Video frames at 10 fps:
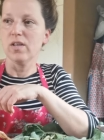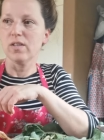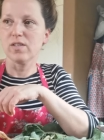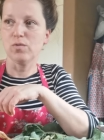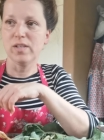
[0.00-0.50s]

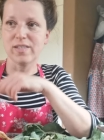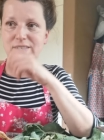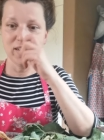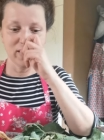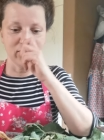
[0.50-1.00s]
So
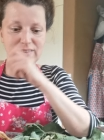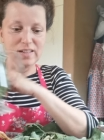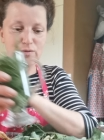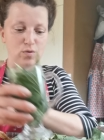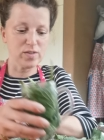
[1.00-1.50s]
that's it.
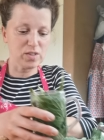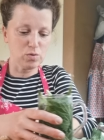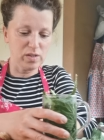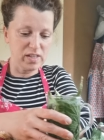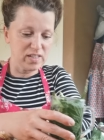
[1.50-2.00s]
That was
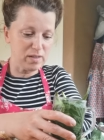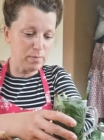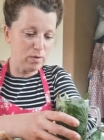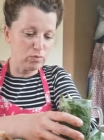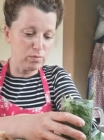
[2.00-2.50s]
today's
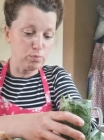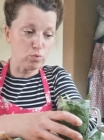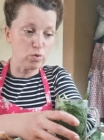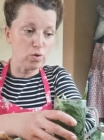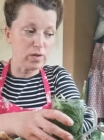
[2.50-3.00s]
about the
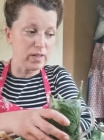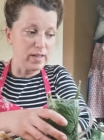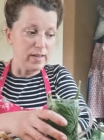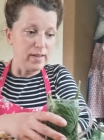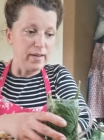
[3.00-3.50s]
burdock,
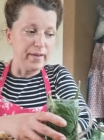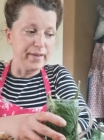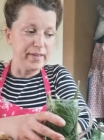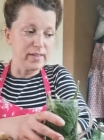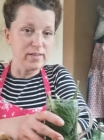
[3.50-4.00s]

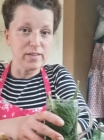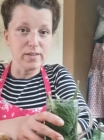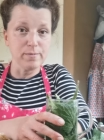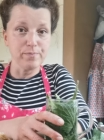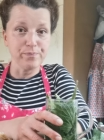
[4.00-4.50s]
and
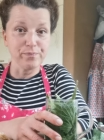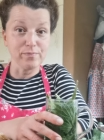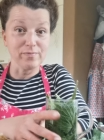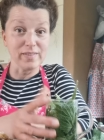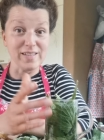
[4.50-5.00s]

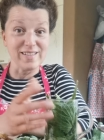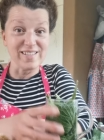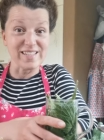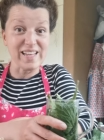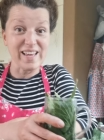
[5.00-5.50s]

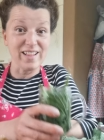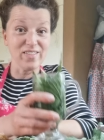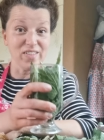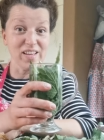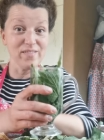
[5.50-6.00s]
stay
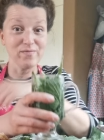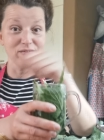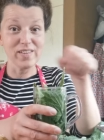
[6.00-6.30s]
healthy